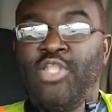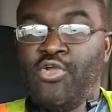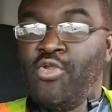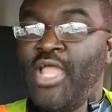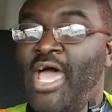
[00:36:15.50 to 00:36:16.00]

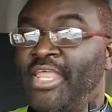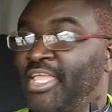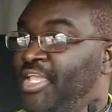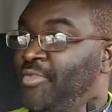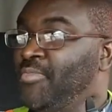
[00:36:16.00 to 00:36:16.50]
learn how
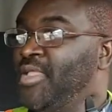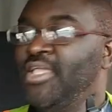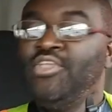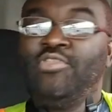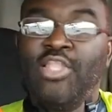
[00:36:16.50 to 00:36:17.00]

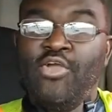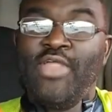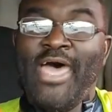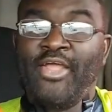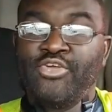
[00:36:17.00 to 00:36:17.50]

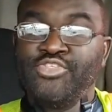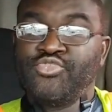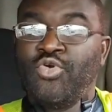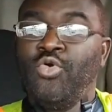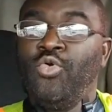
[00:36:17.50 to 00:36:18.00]
to
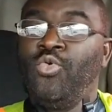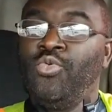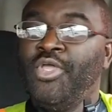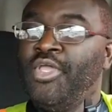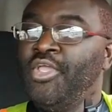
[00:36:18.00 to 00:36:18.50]

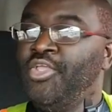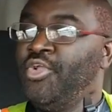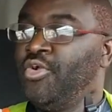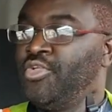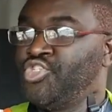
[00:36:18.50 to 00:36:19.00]
control
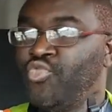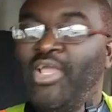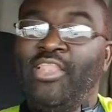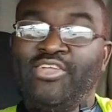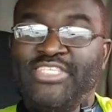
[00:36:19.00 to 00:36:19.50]
your
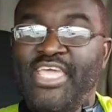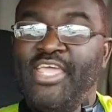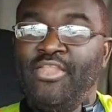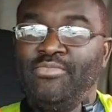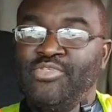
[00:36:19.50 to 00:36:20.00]
trailer
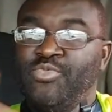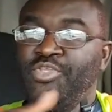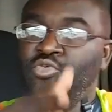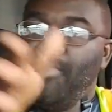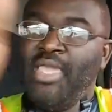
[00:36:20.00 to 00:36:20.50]
tandems when
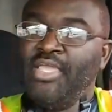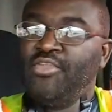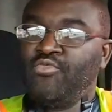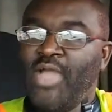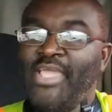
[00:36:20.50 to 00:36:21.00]
you're making
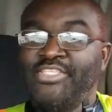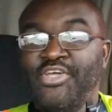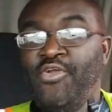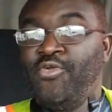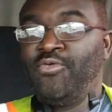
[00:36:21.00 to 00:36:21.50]
the right
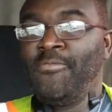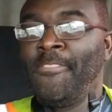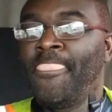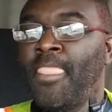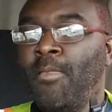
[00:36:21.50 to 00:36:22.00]
turn.
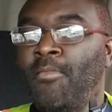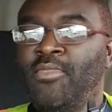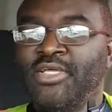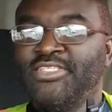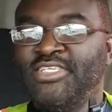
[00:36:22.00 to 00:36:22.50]

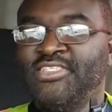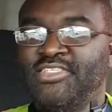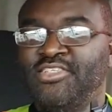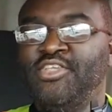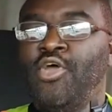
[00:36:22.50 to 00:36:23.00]
Because
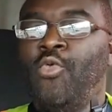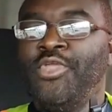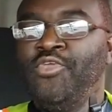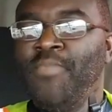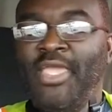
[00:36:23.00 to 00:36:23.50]
when
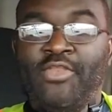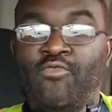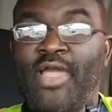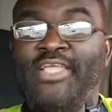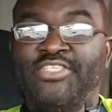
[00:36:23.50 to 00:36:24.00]
you're making the
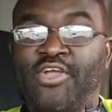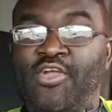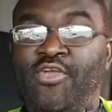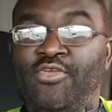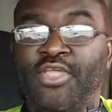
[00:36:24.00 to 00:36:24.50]
right
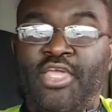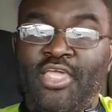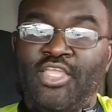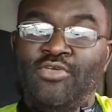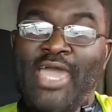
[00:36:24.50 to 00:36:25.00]
turn,
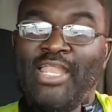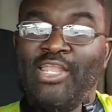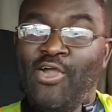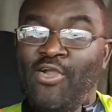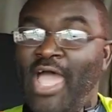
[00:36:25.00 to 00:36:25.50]
you got to
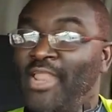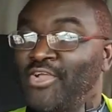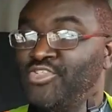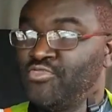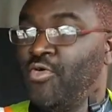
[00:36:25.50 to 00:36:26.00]
learn how to
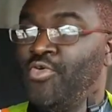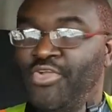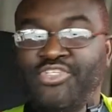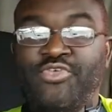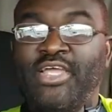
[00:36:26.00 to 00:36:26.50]
control
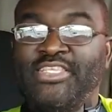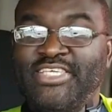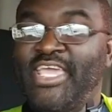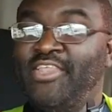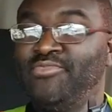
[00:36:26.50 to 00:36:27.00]
your trailer
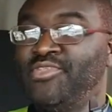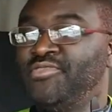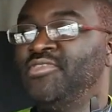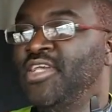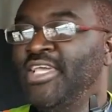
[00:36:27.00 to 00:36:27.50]
tandems.
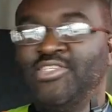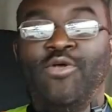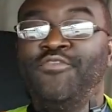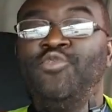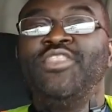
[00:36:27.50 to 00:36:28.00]
So
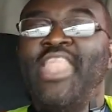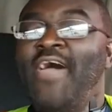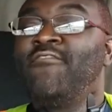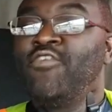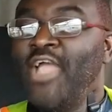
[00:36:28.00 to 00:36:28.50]
if you
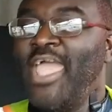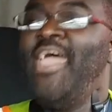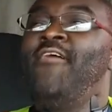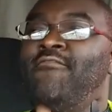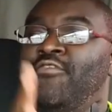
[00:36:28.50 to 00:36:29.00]
never
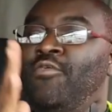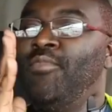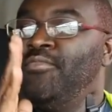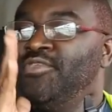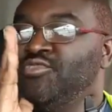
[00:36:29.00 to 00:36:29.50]

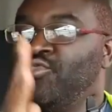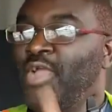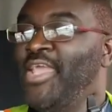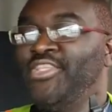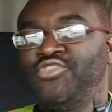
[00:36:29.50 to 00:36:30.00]
ever
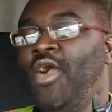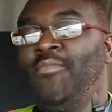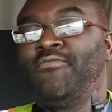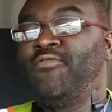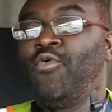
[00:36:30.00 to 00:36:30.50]
ran a truck
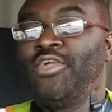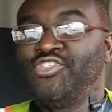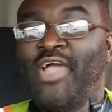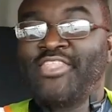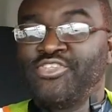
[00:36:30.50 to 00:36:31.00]
before, a
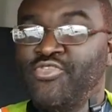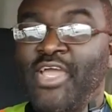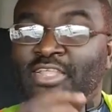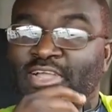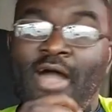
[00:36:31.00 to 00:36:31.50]
tractor
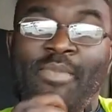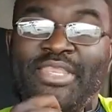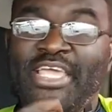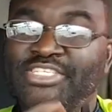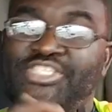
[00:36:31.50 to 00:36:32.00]
trailer
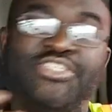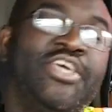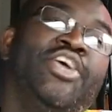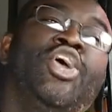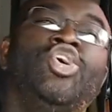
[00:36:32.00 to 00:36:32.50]
combination,
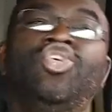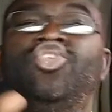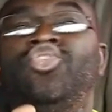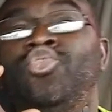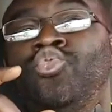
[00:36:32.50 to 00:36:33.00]

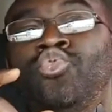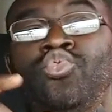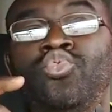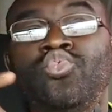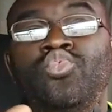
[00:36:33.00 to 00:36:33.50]

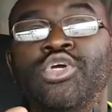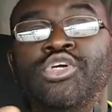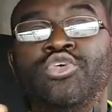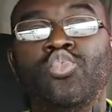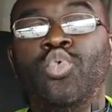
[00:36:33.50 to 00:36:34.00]
you
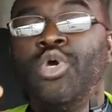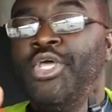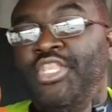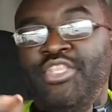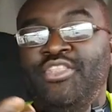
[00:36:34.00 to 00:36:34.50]

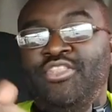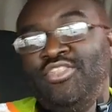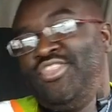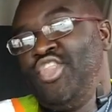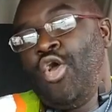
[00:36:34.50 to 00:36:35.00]
wouldn't
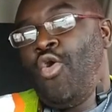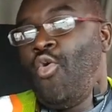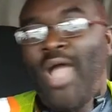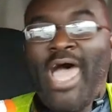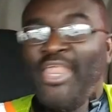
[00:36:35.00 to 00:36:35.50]

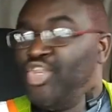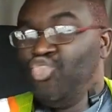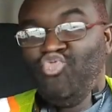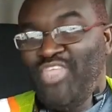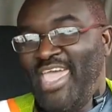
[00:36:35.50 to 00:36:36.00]
know how to
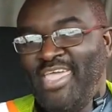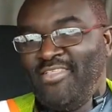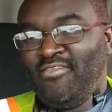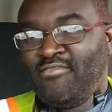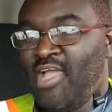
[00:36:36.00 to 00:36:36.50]
do that,
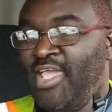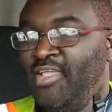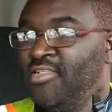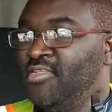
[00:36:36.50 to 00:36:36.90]
right?